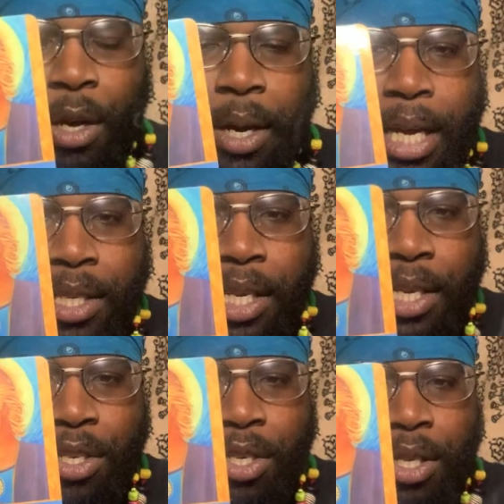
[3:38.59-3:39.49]
your
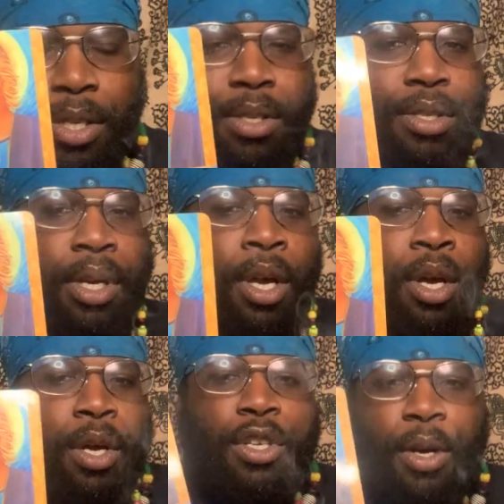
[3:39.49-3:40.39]
intentions
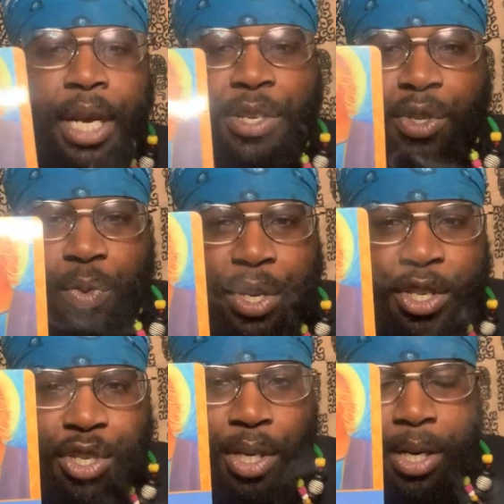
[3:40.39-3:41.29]
to your
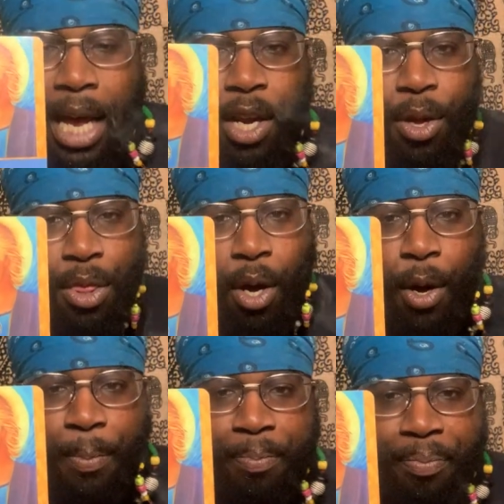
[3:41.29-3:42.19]
intuition and your thought,